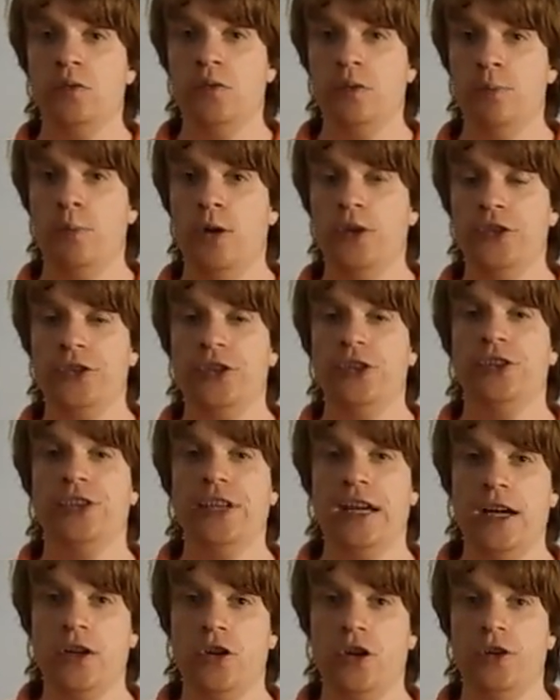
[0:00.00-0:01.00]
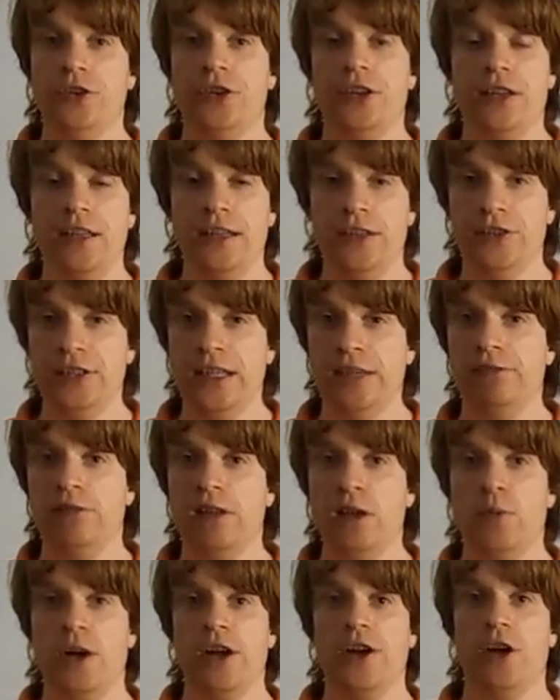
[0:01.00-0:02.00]
Monsters Dark Continent is
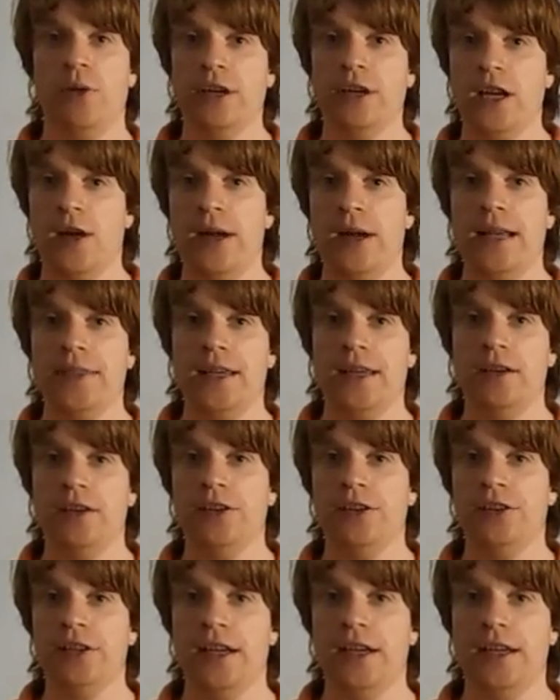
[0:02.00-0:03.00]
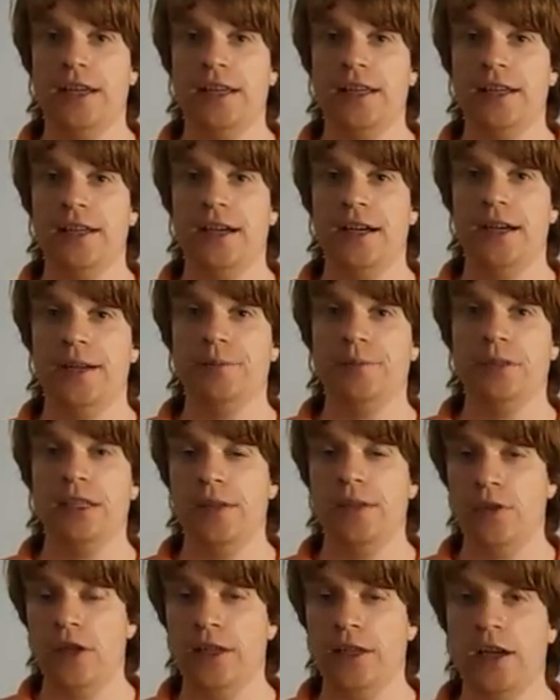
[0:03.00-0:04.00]
definitely one I would go out there and say
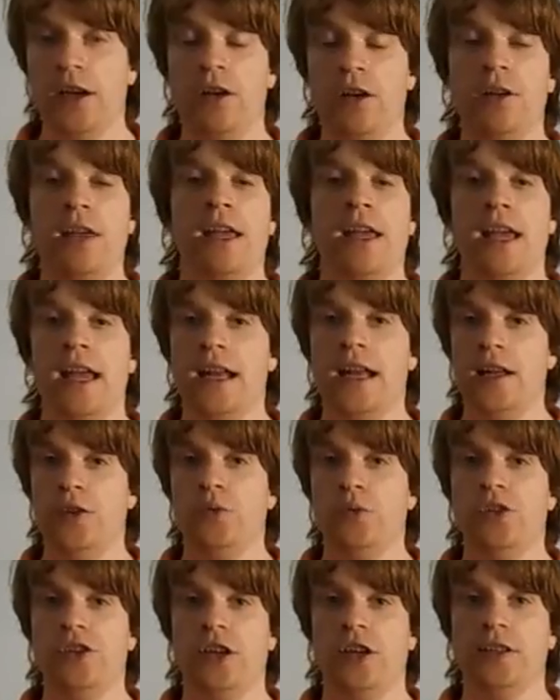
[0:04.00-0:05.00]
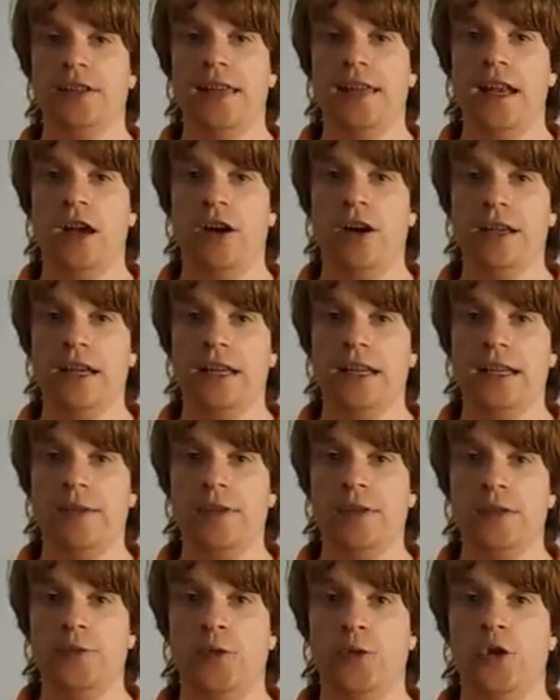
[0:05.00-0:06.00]
give it a go, and as a result of that, I'm going to give
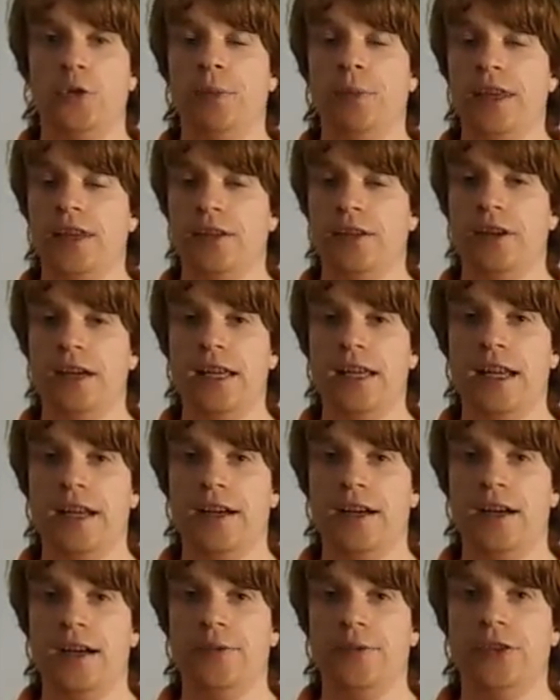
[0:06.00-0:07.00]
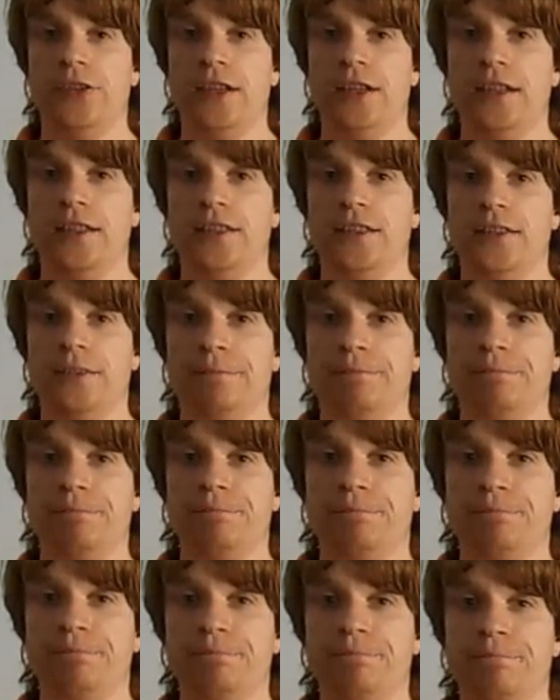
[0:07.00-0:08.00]
this film 3.5 stars.
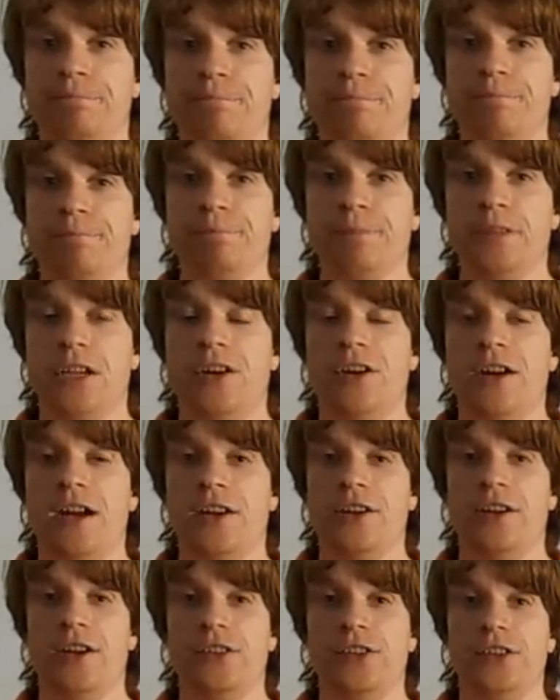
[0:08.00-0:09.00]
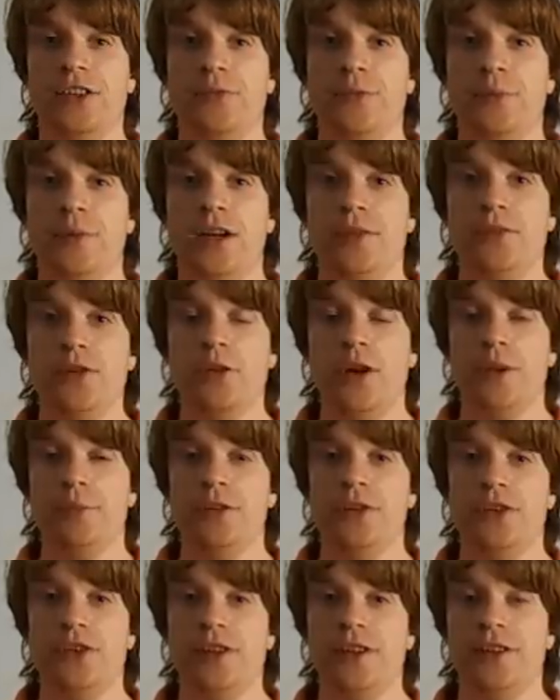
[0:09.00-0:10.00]
Alright guys, that's it for my review. Hope
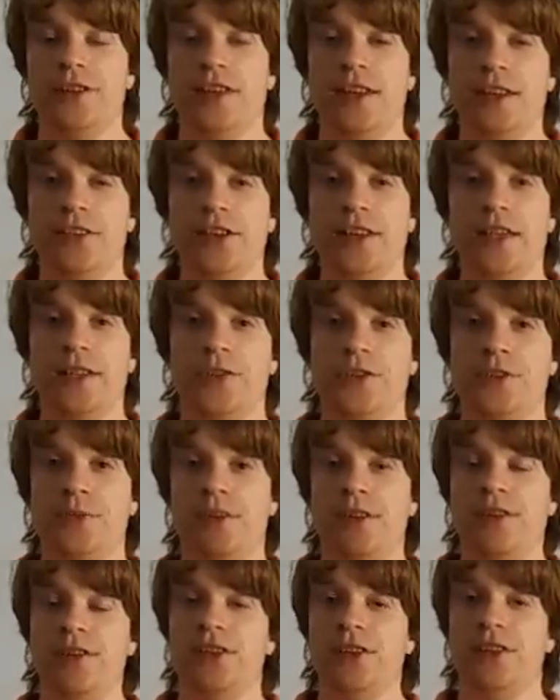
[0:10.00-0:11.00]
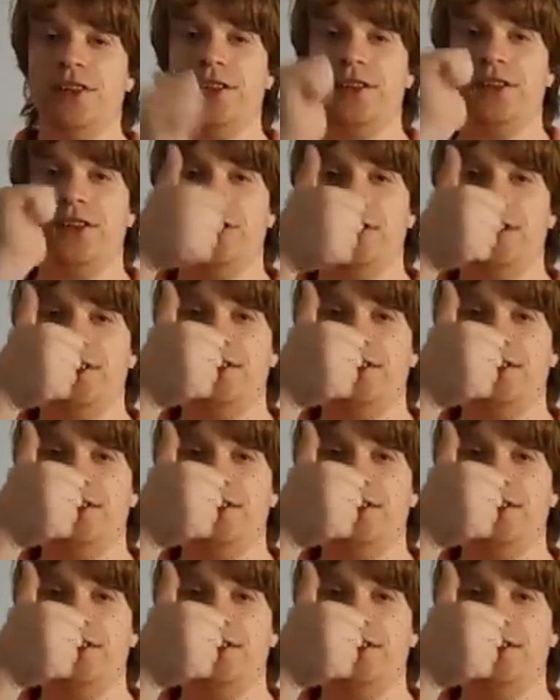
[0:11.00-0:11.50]
you enjoyed it. Till next time, keep watching movies, and I'll see you